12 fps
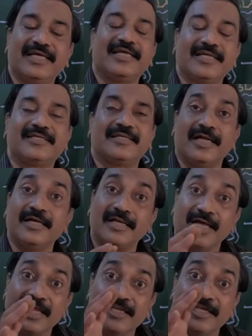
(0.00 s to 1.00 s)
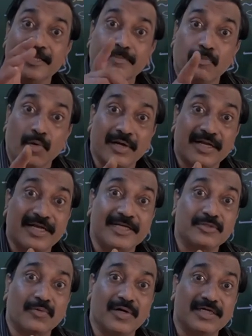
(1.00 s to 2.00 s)
get and in
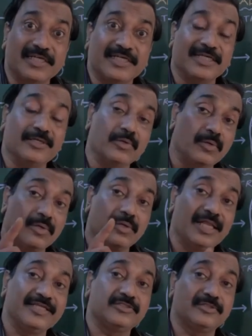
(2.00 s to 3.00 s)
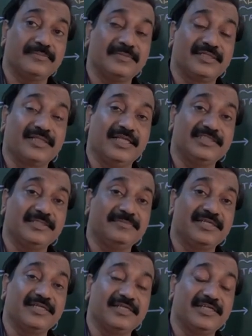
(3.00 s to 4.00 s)
moderate quantity, low
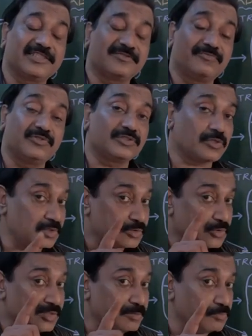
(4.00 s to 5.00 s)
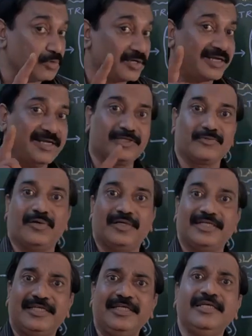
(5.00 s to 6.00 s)
glycemic index foods also in moderate
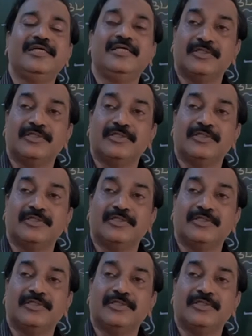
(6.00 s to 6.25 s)
quantity,